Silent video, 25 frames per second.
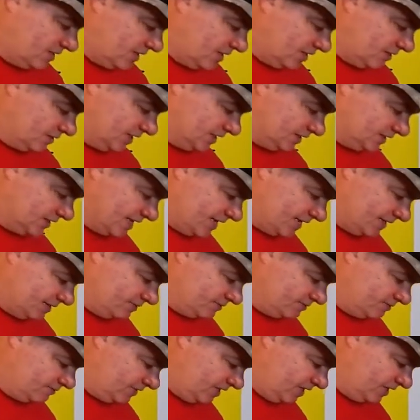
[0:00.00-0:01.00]
I'll get
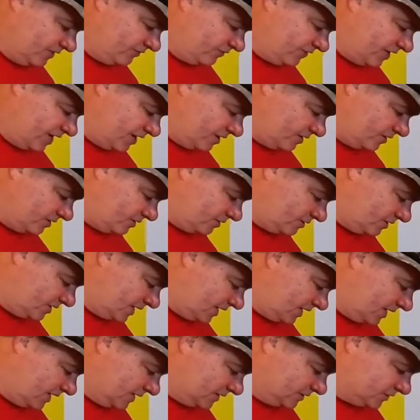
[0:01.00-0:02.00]
that in there
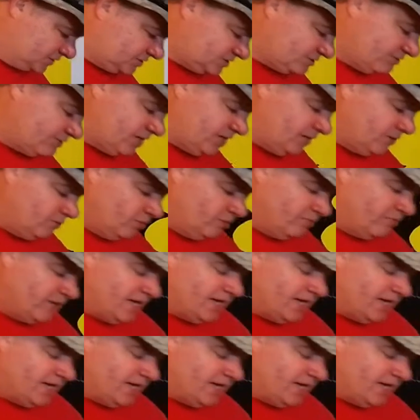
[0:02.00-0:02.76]
and somebody will